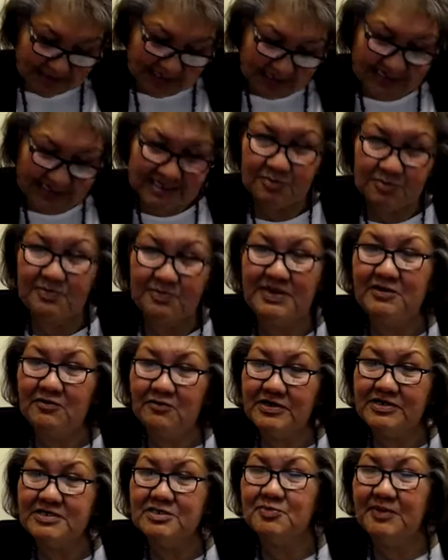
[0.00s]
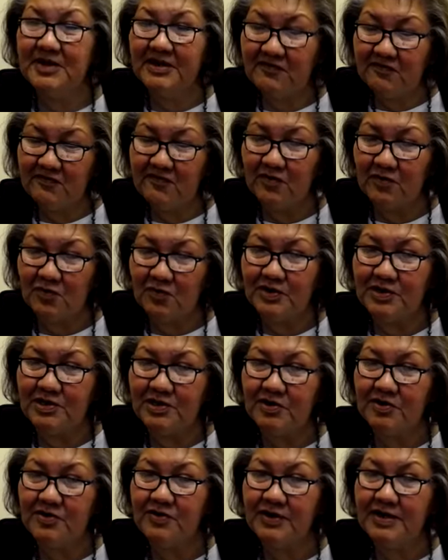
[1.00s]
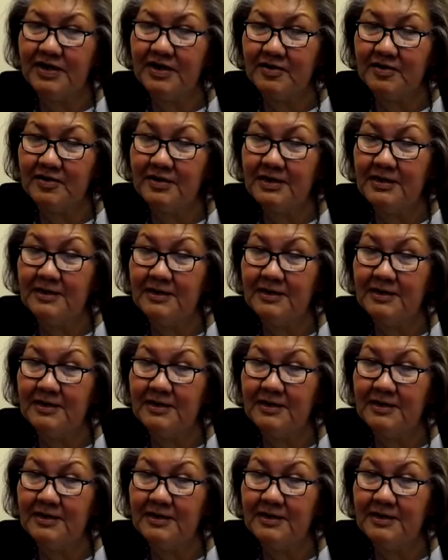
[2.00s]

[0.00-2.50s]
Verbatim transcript: is be respectful when you're there.